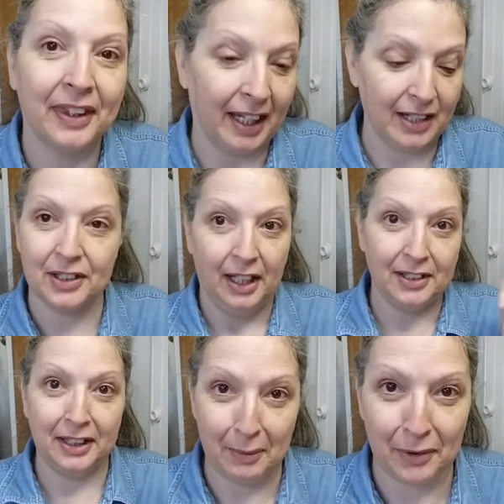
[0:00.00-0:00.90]
This
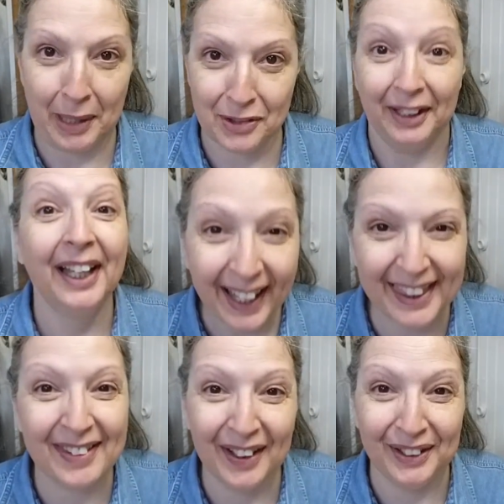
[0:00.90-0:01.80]
thing came with a spatula.
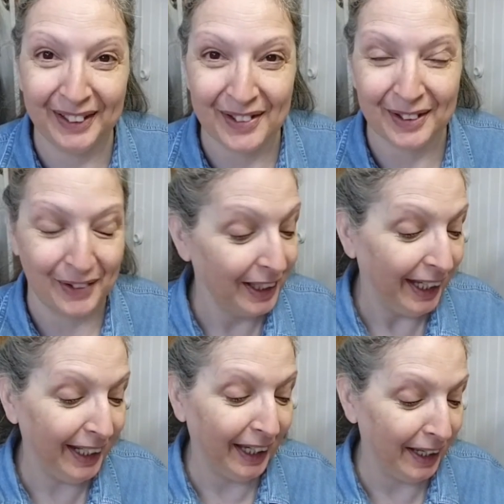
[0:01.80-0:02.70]
That's how heavy duty this stuff is.
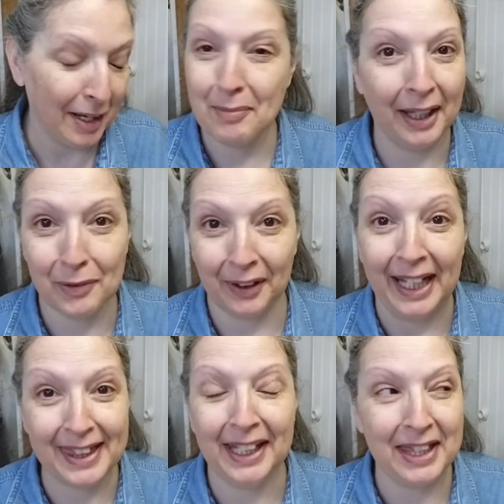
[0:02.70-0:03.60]
And I'm sorry.
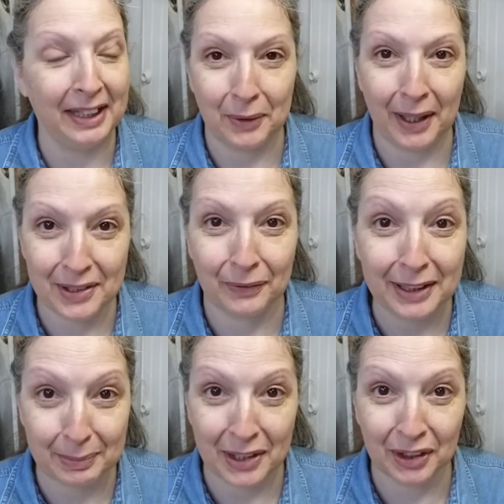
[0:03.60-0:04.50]
Anything that requires a freaking
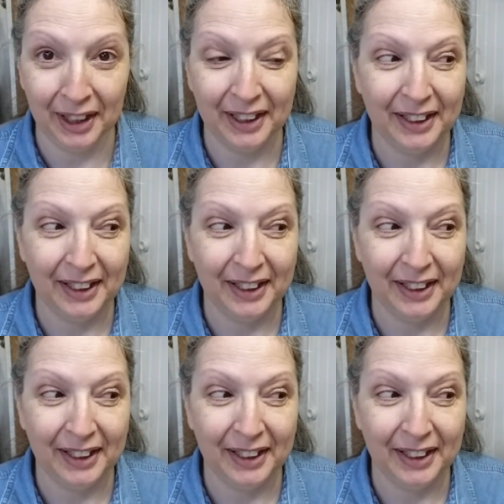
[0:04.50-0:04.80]
spatula,